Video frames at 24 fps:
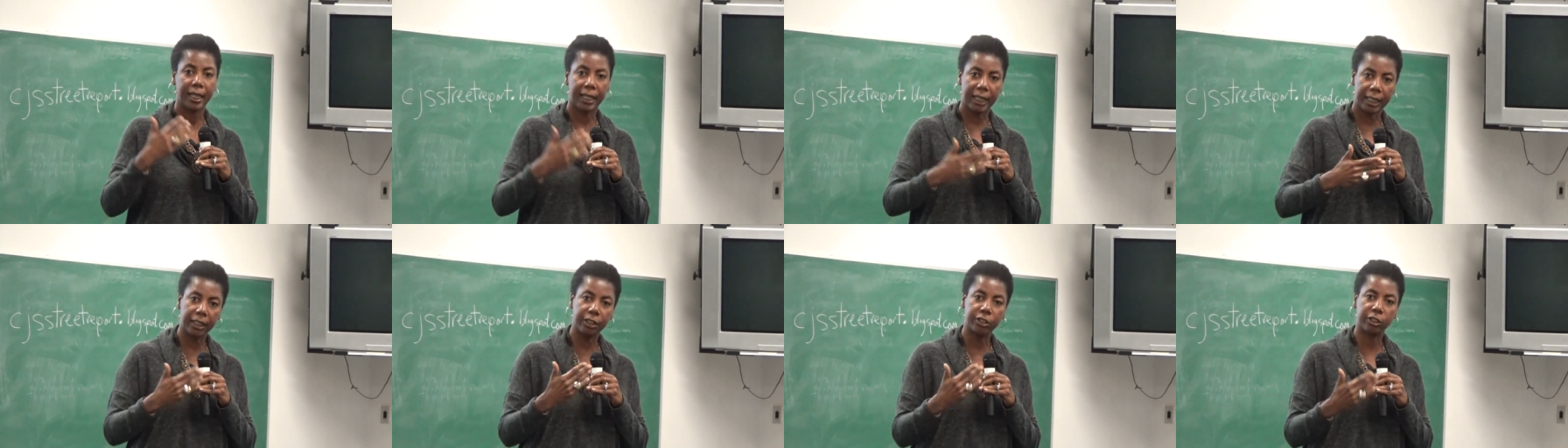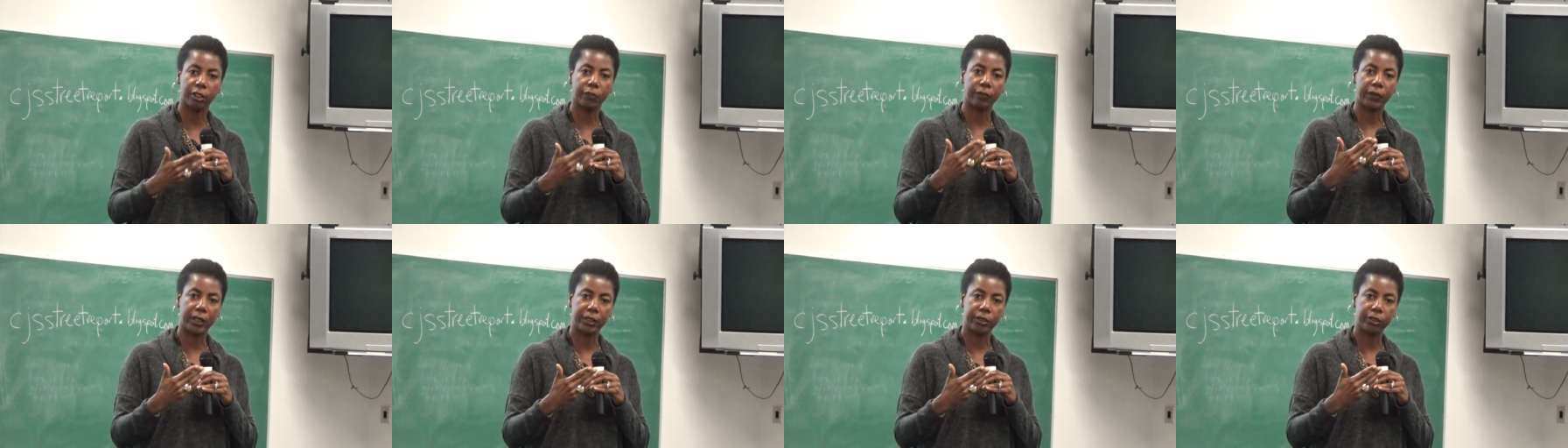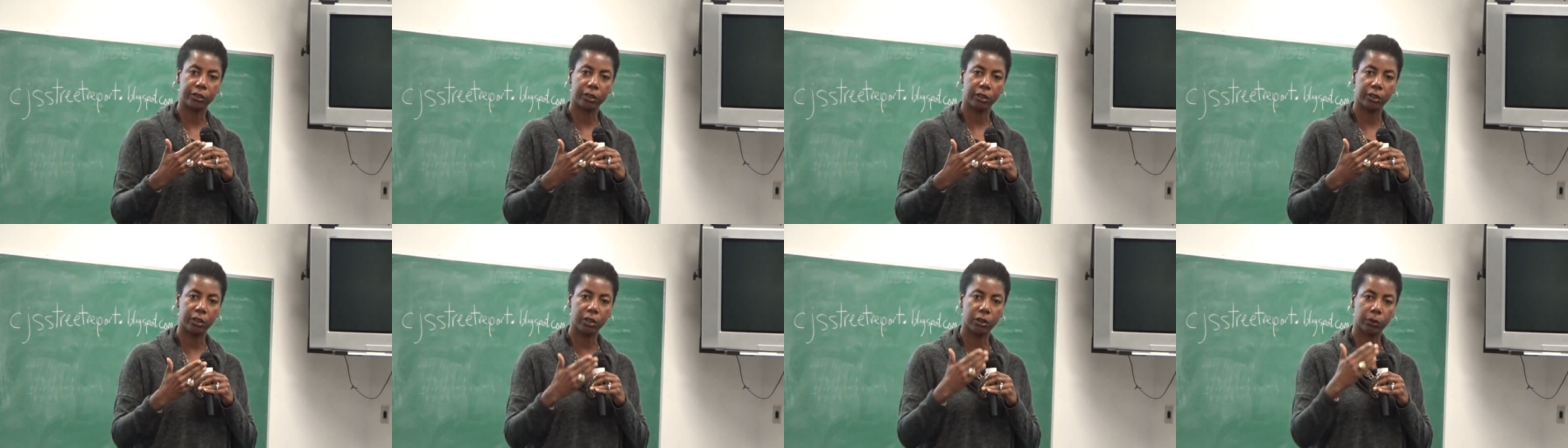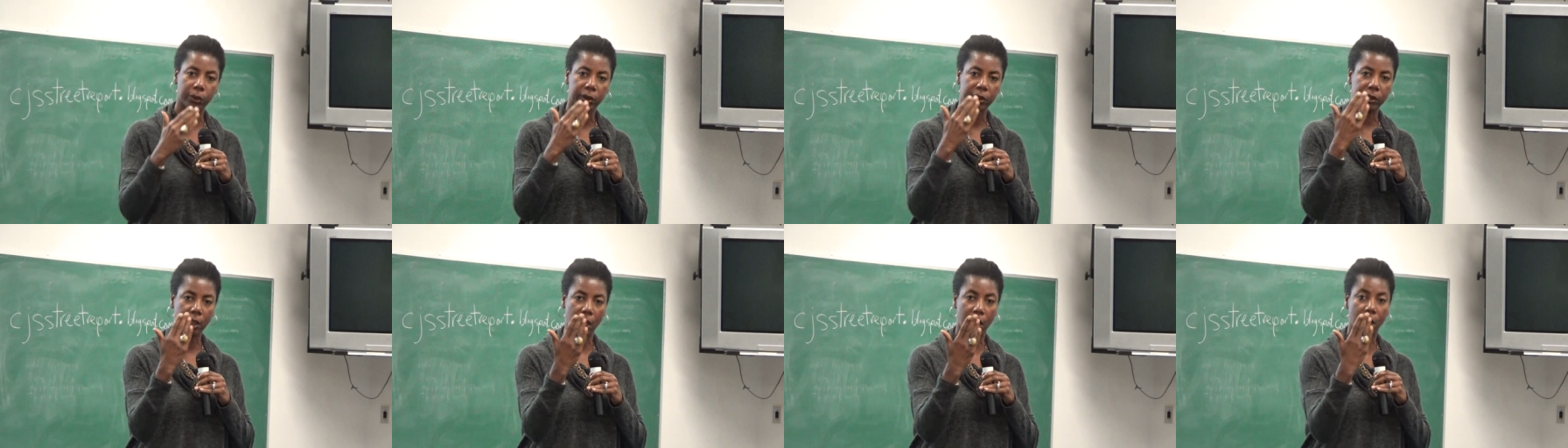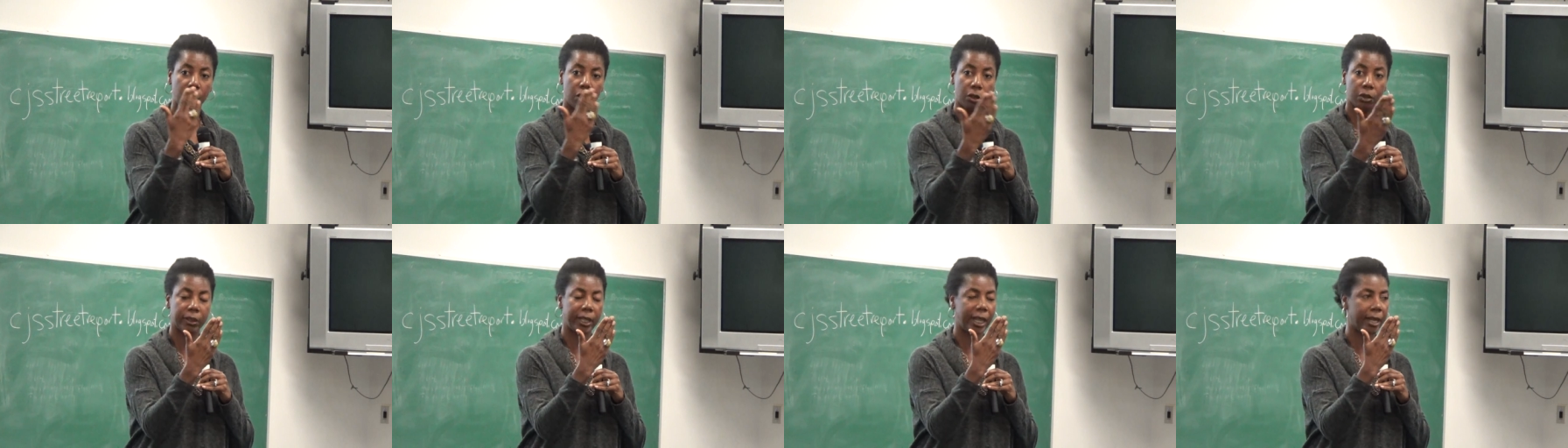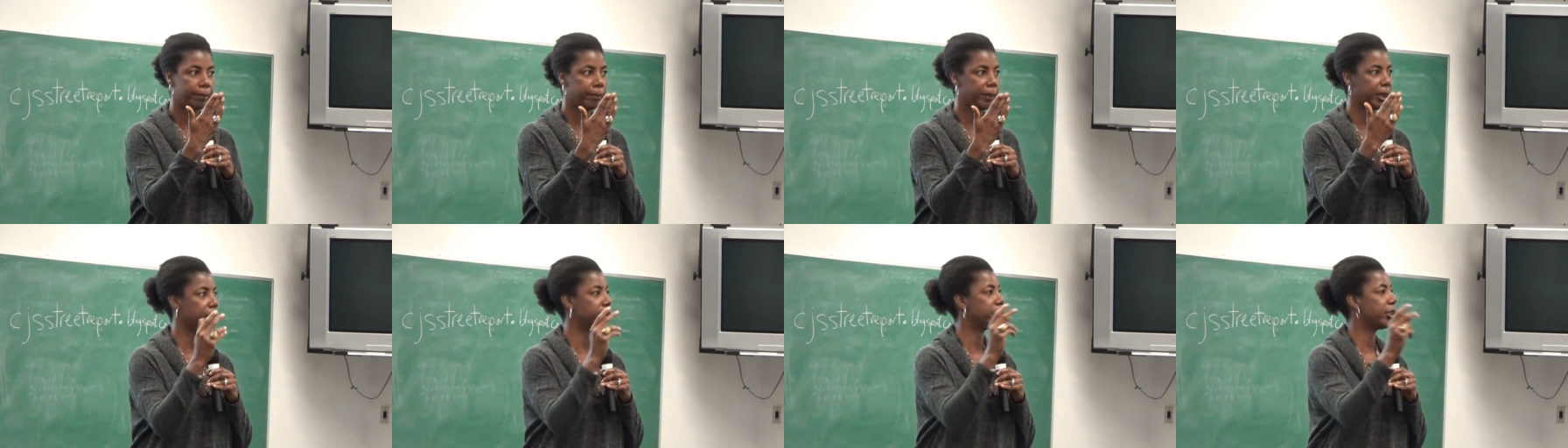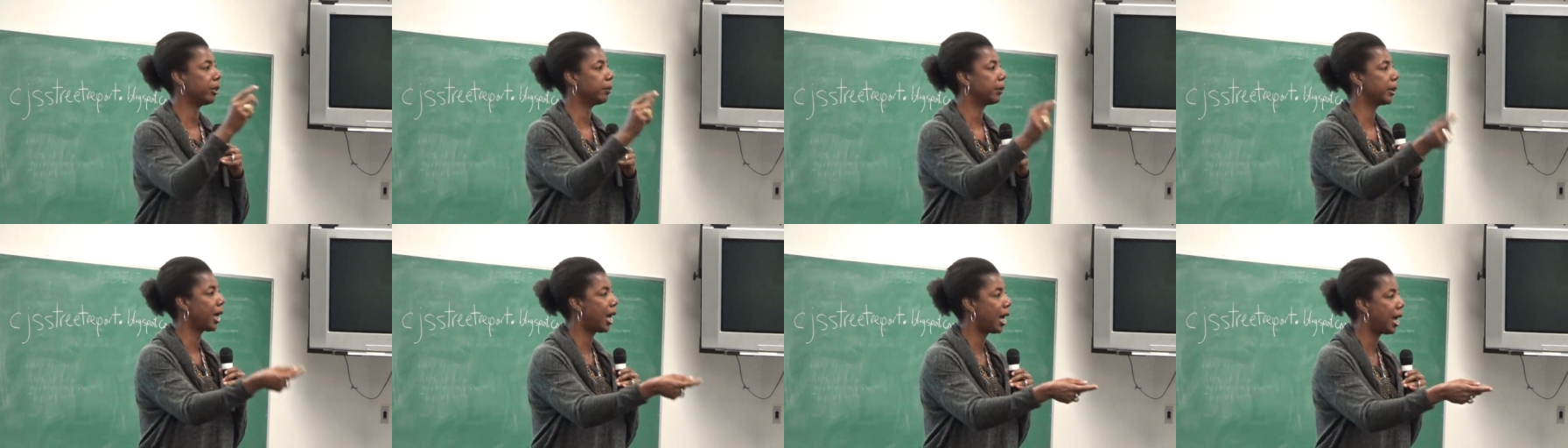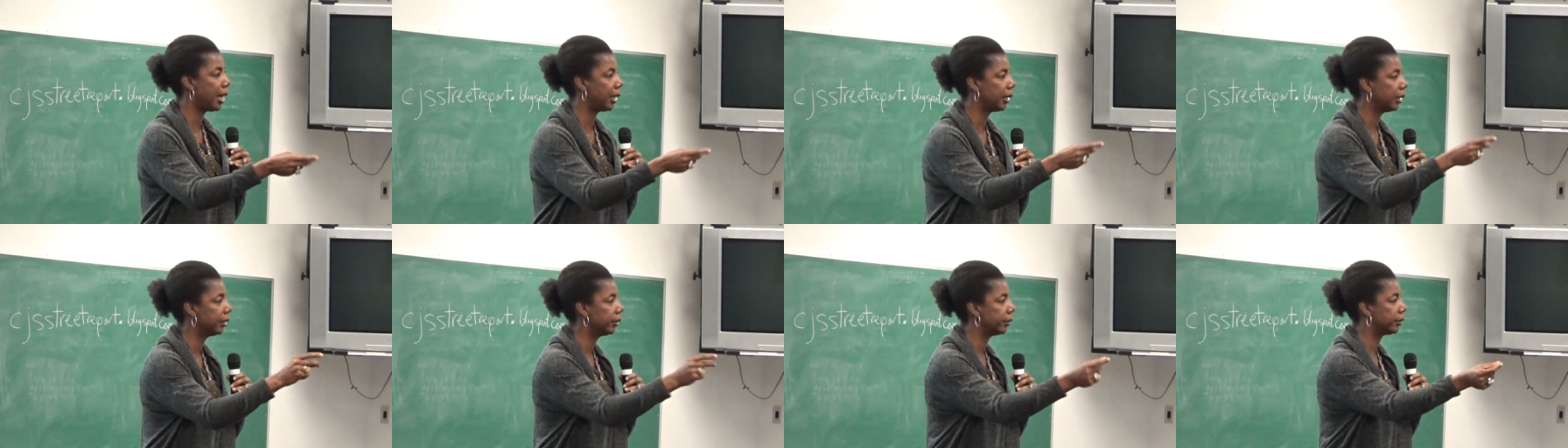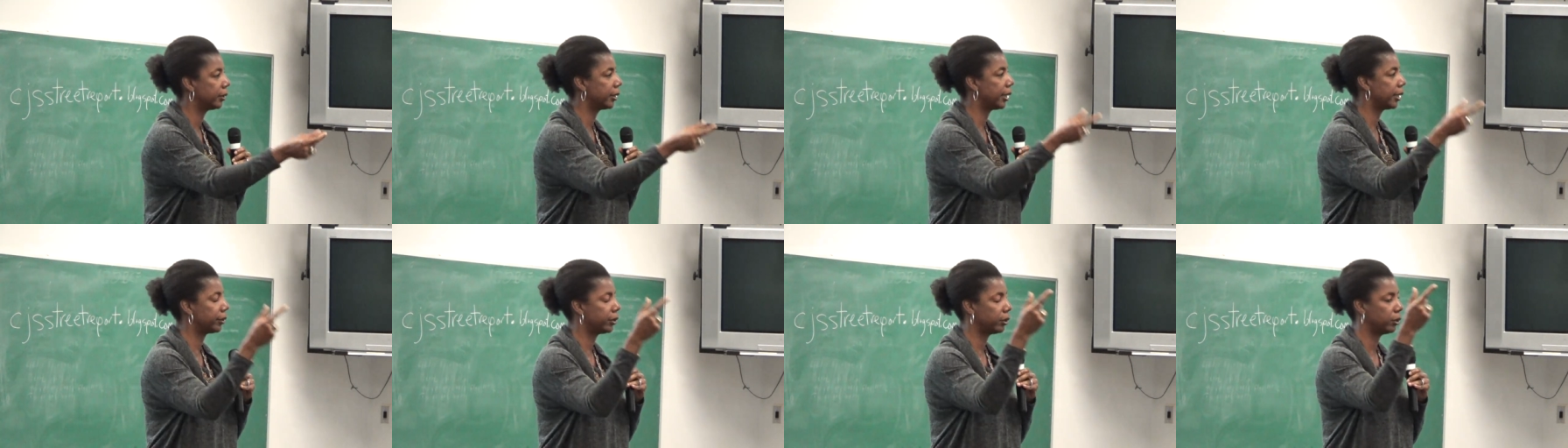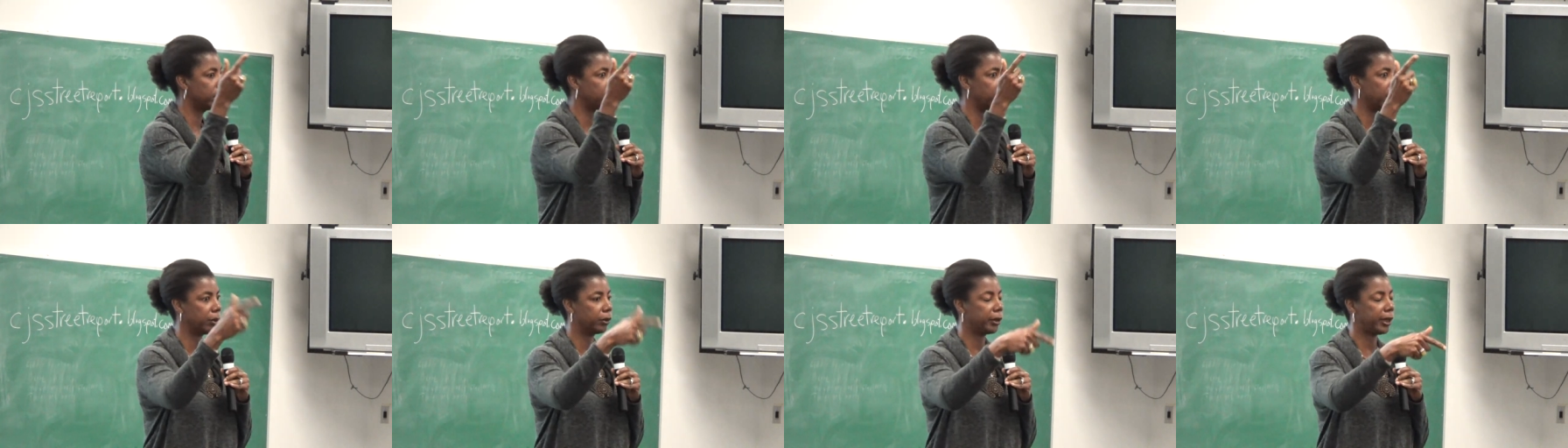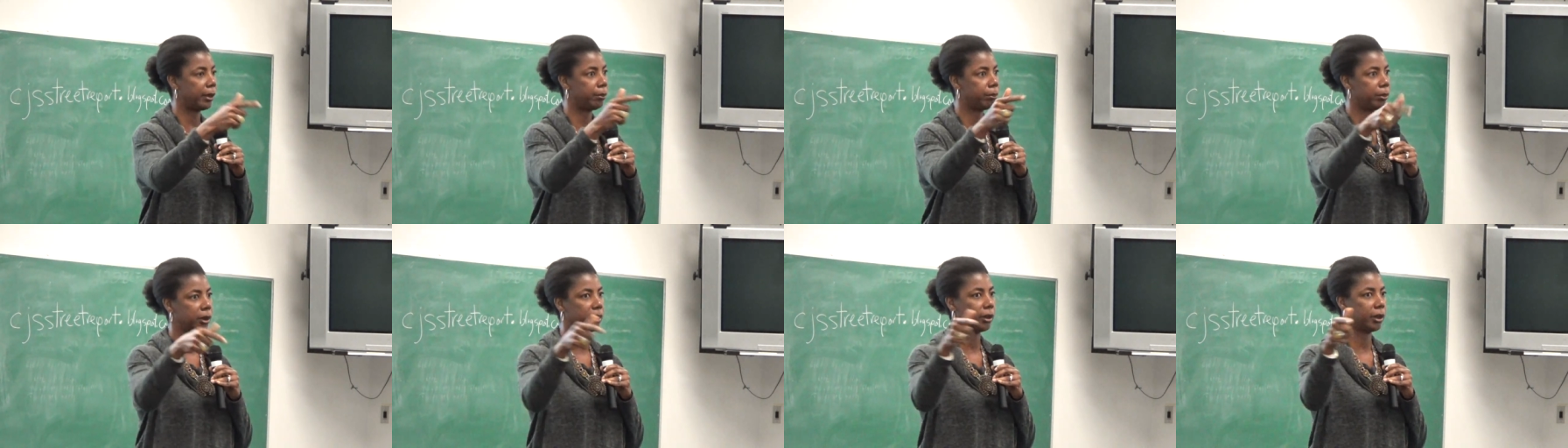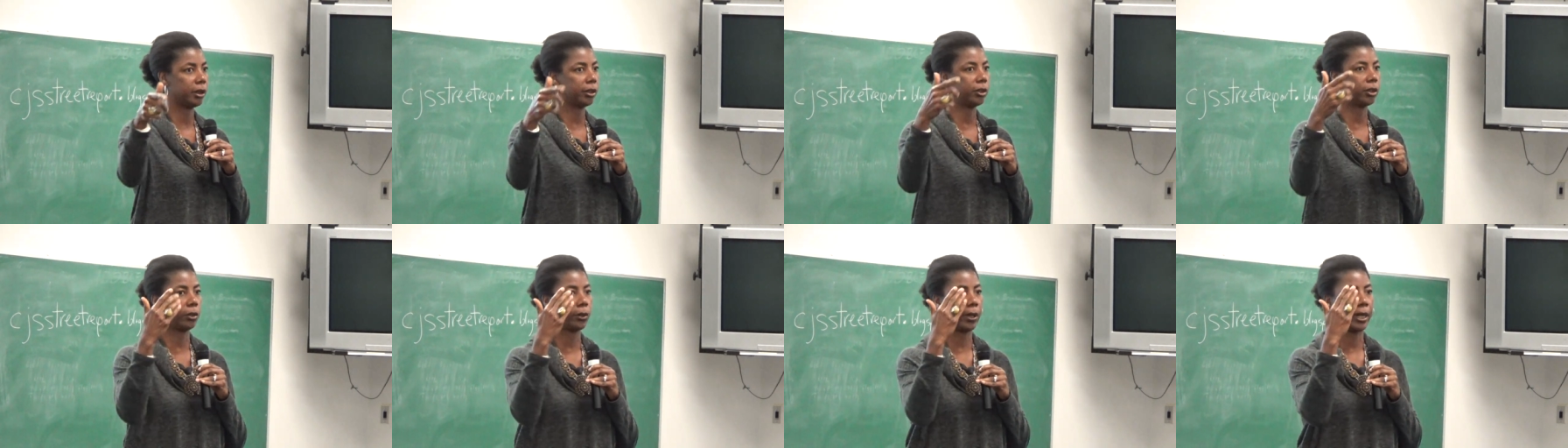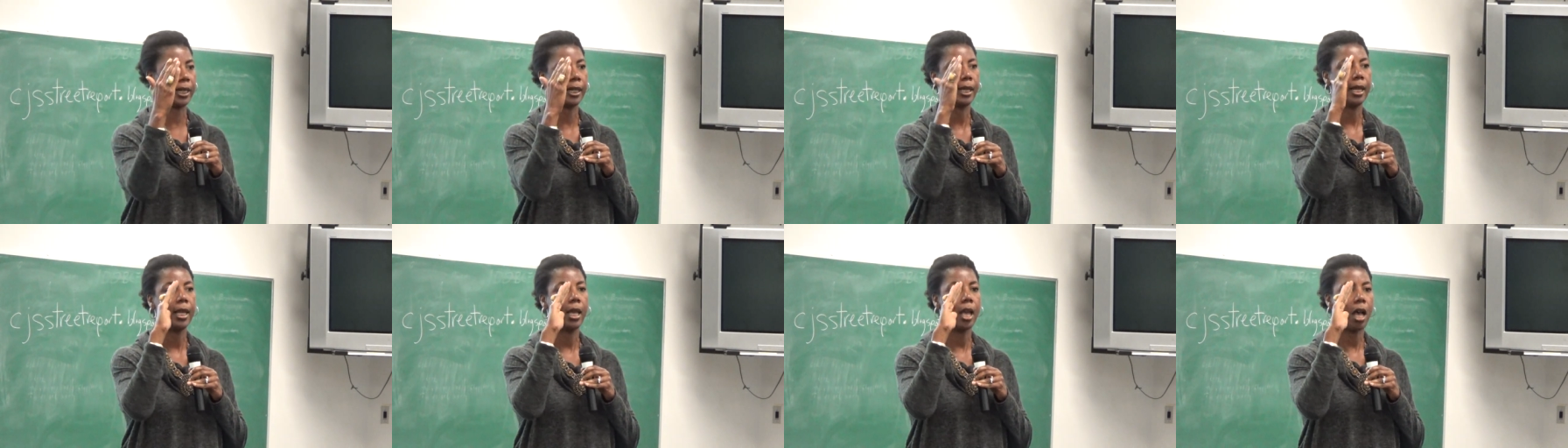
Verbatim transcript: each of us to do is to hold that mirror. Jim Collins, that's who wrote that book, Good to Great.